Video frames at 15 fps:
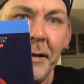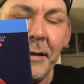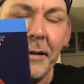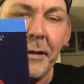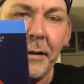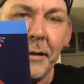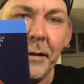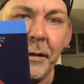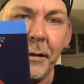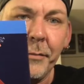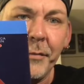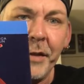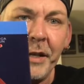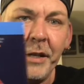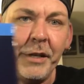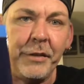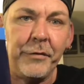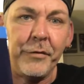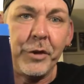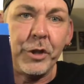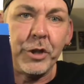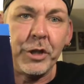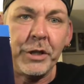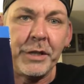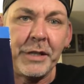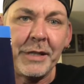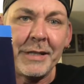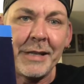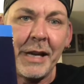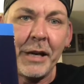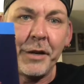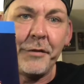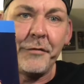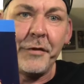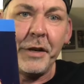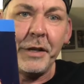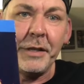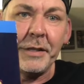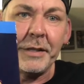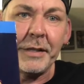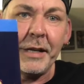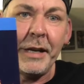They need a virgin to sacrifice,